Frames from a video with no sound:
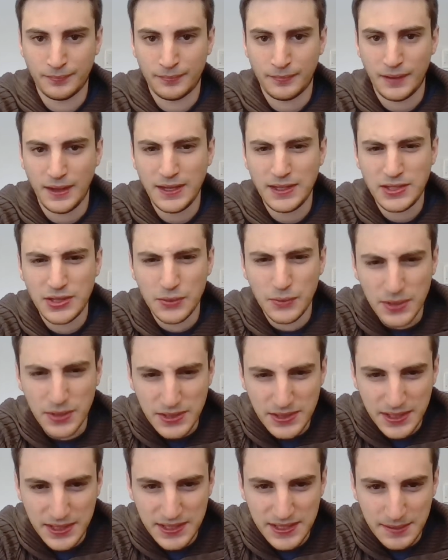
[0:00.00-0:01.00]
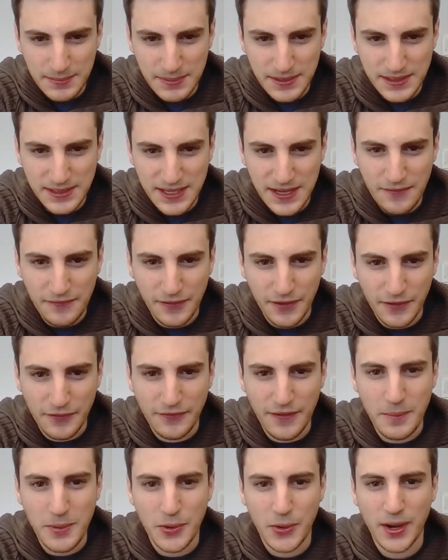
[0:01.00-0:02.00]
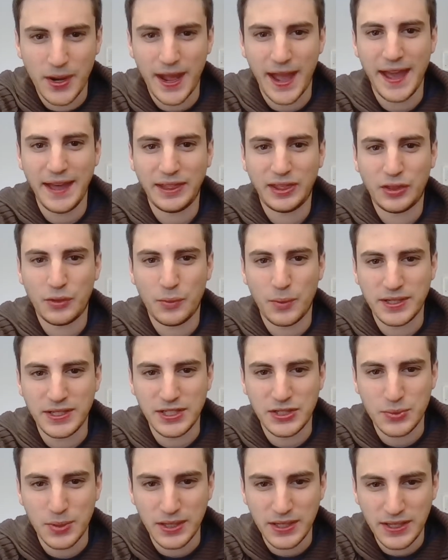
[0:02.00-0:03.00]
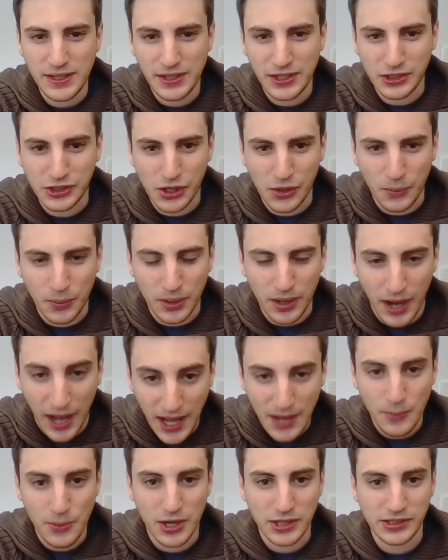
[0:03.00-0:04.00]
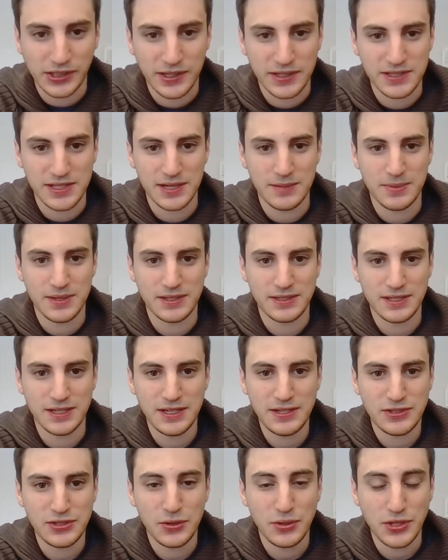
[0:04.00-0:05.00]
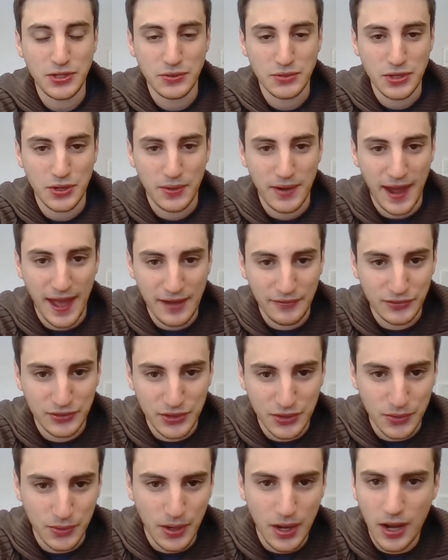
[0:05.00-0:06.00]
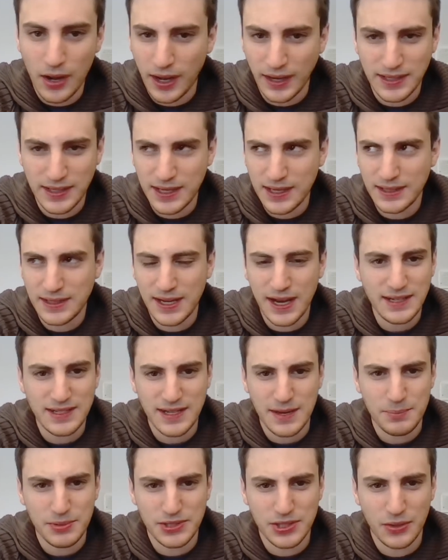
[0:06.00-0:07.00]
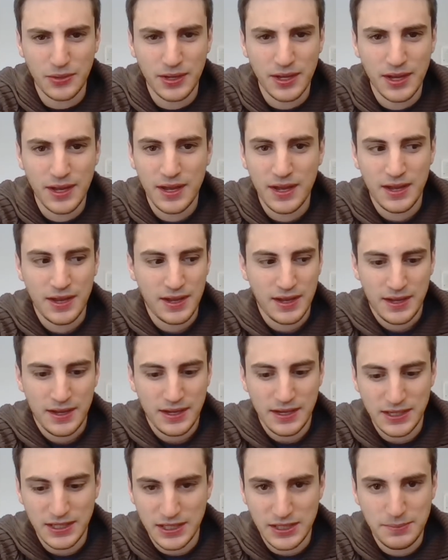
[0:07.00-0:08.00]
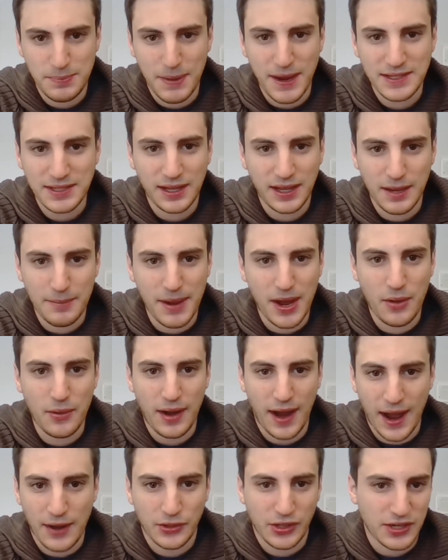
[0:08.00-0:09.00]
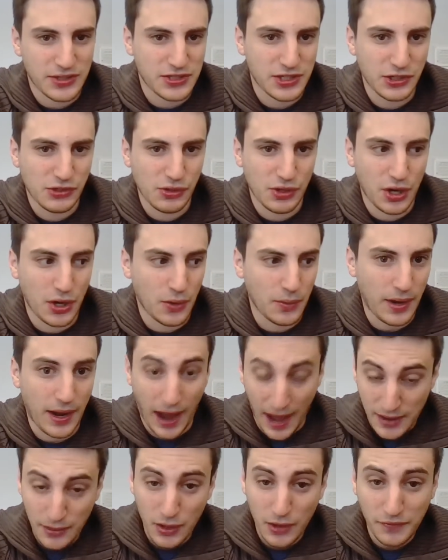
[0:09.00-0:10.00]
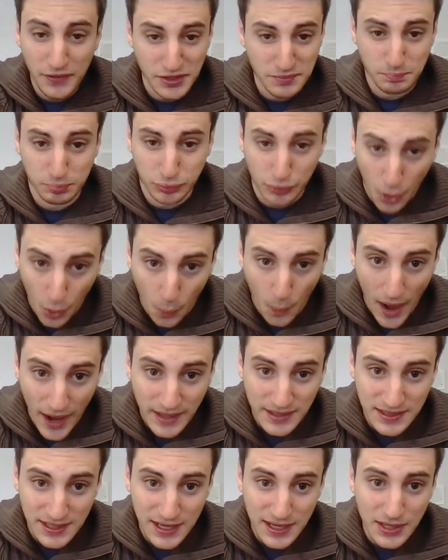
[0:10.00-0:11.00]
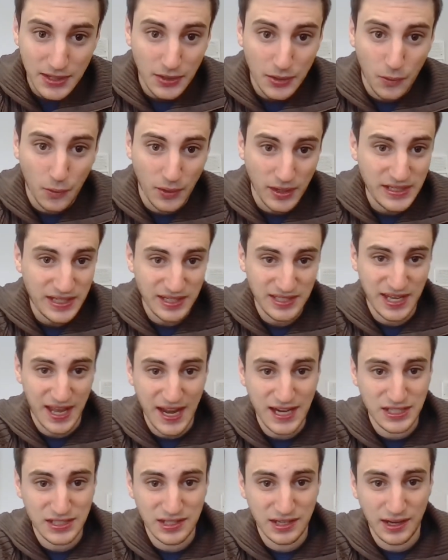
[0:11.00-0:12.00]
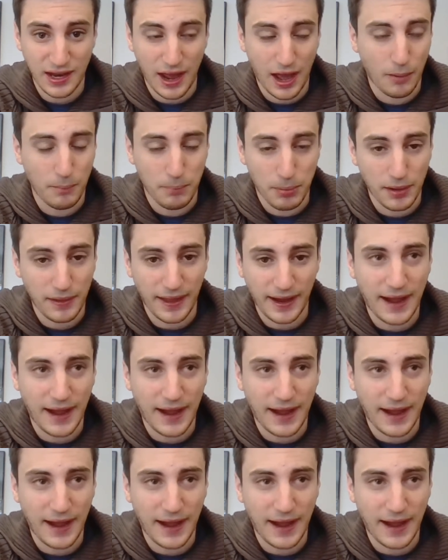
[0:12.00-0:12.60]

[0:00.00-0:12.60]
It's the worst of the CBC for February 8th, 2020, the show where I watch the CBC so you don't have to. Okay, today's episode is basically about how Justin Trudeau, I don't know if he's pro-Wexit or he just hates Alberta.